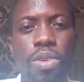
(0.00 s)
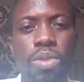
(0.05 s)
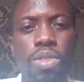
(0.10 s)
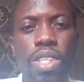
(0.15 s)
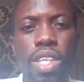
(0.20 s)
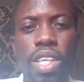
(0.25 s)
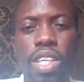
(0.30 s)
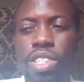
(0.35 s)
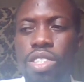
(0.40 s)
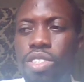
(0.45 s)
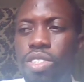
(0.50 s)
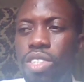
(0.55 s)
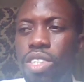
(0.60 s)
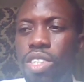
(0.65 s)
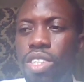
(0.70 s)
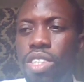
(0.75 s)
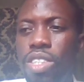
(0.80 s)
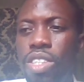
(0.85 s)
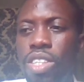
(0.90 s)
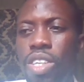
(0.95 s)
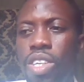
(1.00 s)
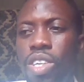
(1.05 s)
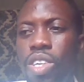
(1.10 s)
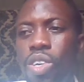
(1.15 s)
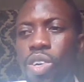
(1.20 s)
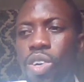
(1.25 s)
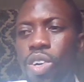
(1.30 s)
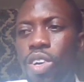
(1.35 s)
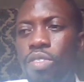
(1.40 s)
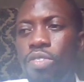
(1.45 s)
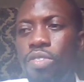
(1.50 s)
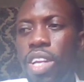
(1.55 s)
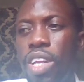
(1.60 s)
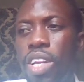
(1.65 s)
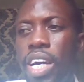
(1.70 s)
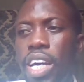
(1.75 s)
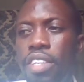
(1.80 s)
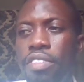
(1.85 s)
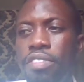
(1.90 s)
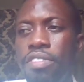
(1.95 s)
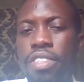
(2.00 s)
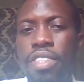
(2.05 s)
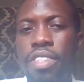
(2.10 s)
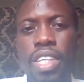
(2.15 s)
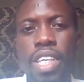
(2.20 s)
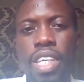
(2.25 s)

those tree of life